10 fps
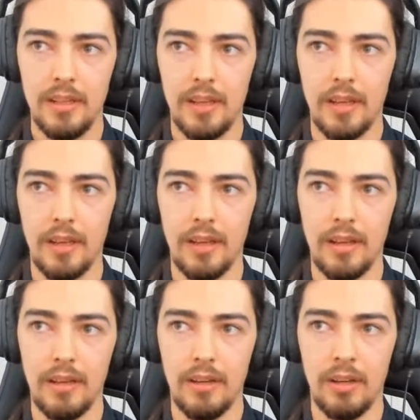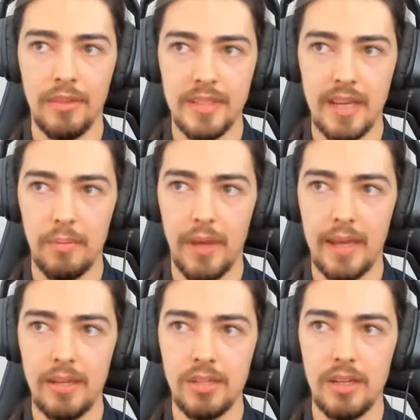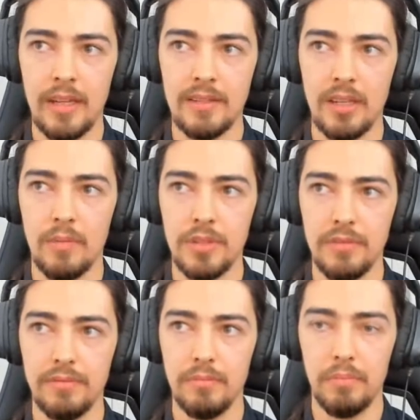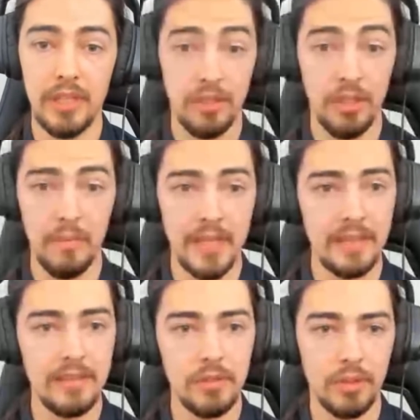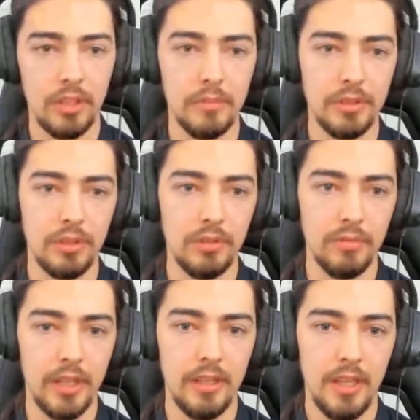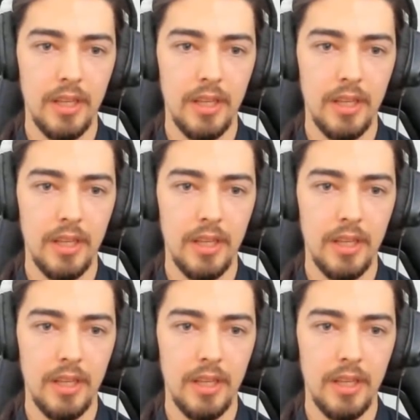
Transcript: on the same page in terms of being committed to a common goal, right?